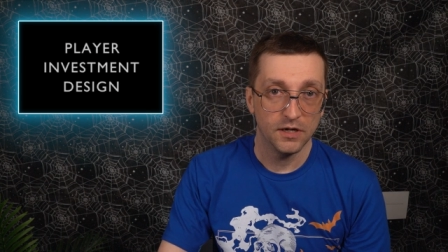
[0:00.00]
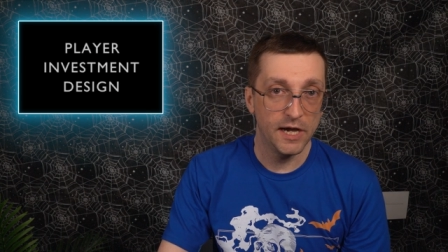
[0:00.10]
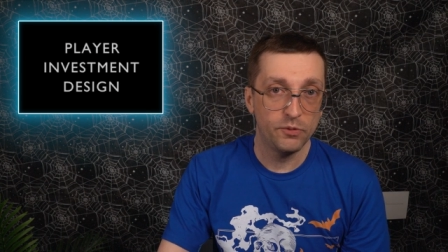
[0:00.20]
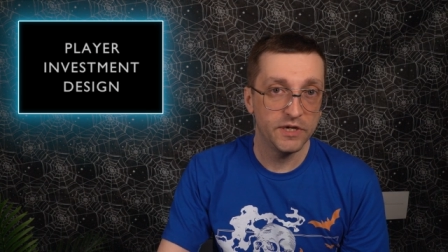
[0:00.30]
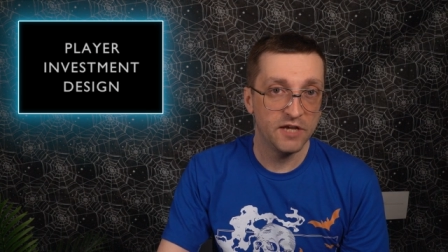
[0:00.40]
I
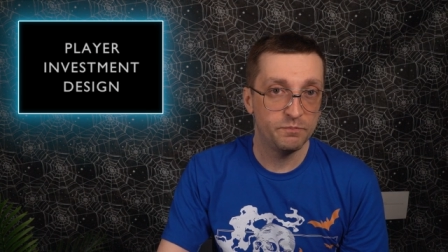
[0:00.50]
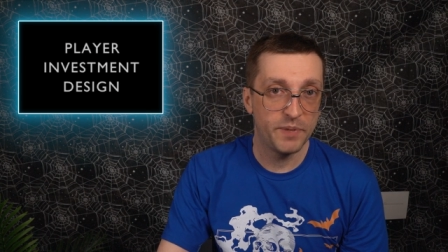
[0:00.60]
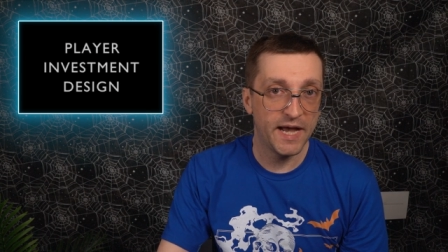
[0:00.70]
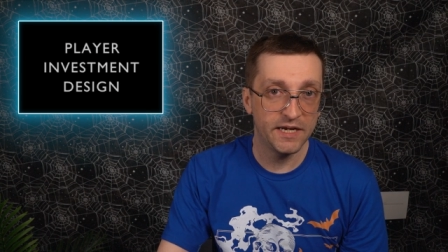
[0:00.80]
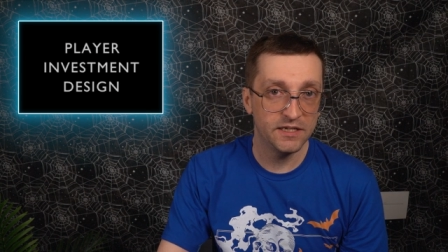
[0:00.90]
wouldn't have
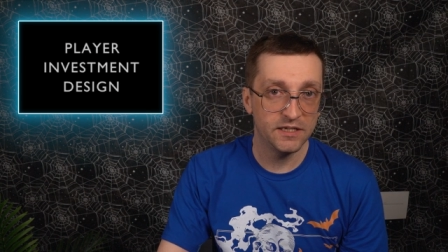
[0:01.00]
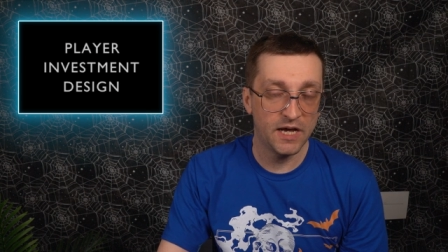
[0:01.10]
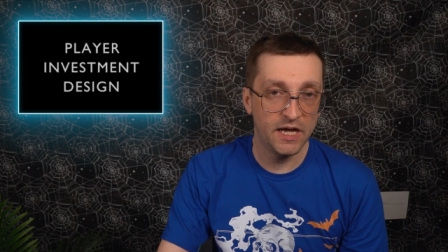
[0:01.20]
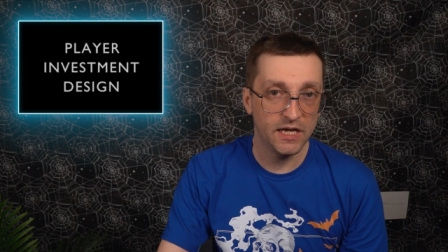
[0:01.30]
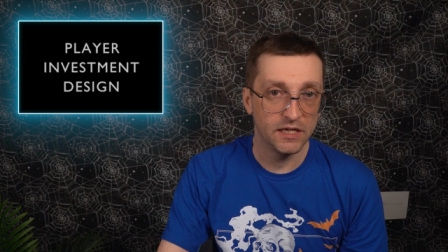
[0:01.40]
batted an
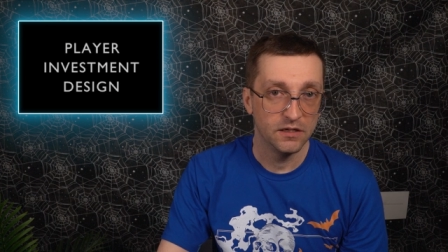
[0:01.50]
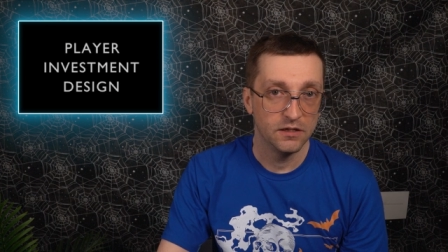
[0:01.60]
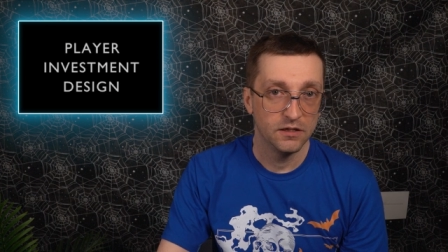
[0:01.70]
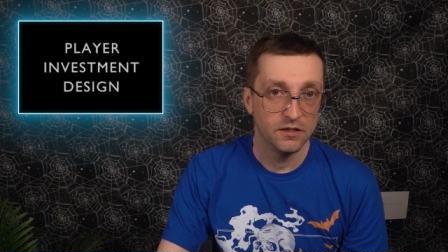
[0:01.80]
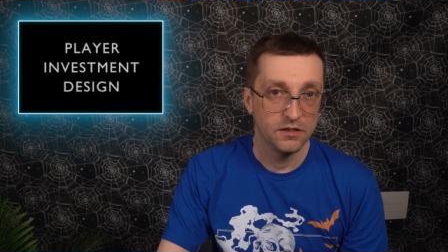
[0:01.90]
eye.
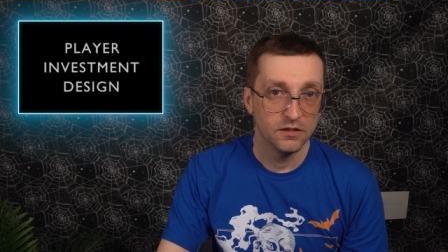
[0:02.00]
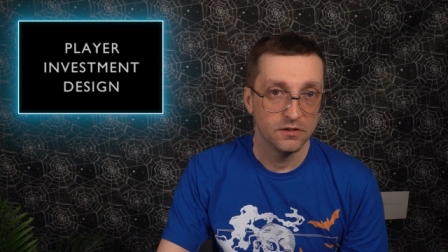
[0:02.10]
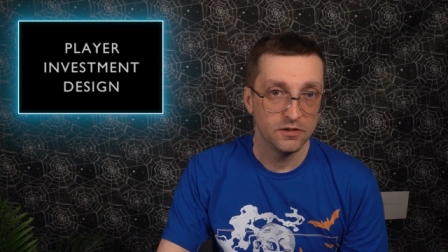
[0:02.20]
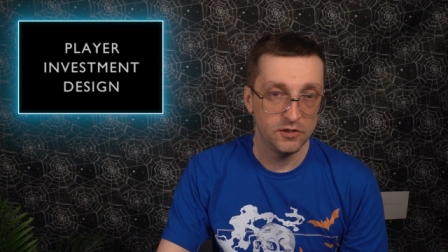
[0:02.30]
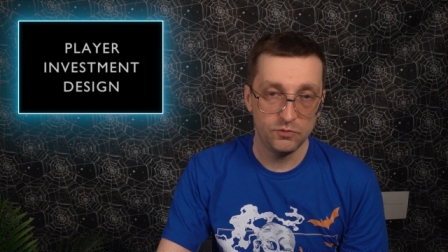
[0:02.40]

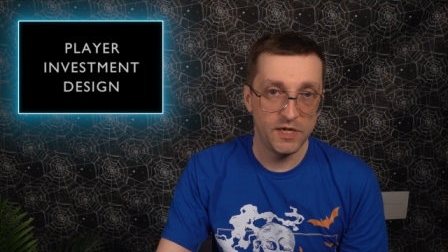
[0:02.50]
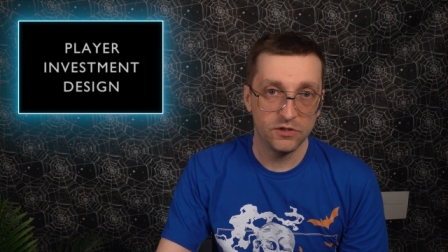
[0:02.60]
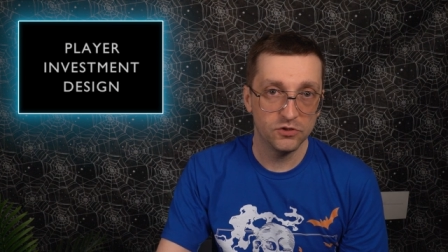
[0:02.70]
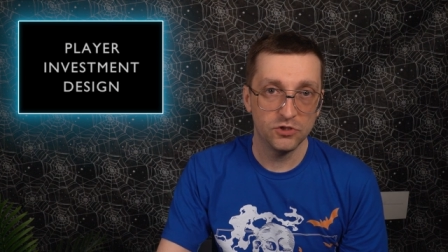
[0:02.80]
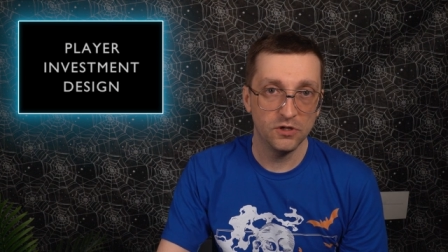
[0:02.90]
You make
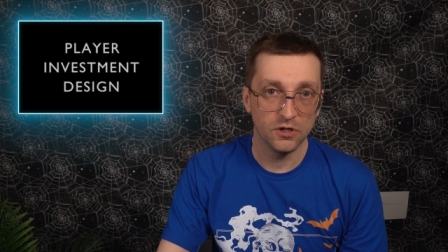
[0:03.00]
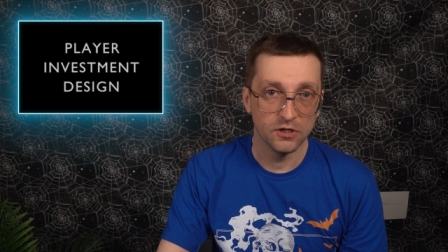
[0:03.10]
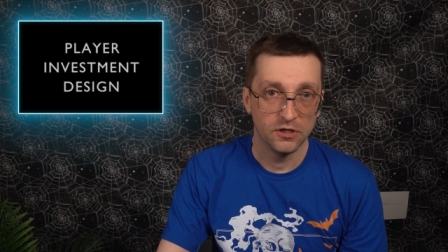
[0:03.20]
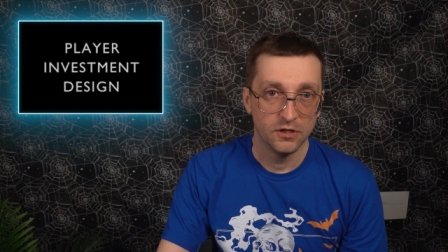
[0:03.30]
the sugar.